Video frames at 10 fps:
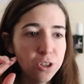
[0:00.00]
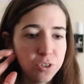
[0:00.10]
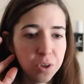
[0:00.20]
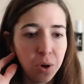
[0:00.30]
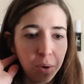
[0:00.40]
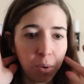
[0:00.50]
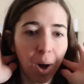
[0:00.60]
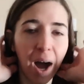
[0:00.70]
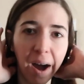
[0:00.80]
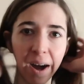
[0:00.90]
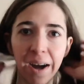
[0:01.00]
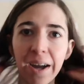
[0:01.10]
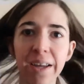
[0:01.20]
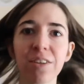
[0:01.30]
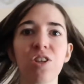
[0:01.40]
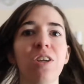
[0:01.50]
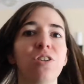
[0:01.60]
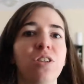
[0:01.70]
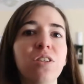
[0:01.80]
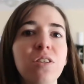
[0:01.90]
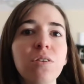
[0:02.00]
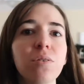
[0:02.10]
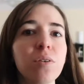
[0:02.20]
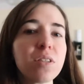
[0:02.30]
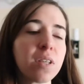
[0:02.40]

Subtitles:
so I changed into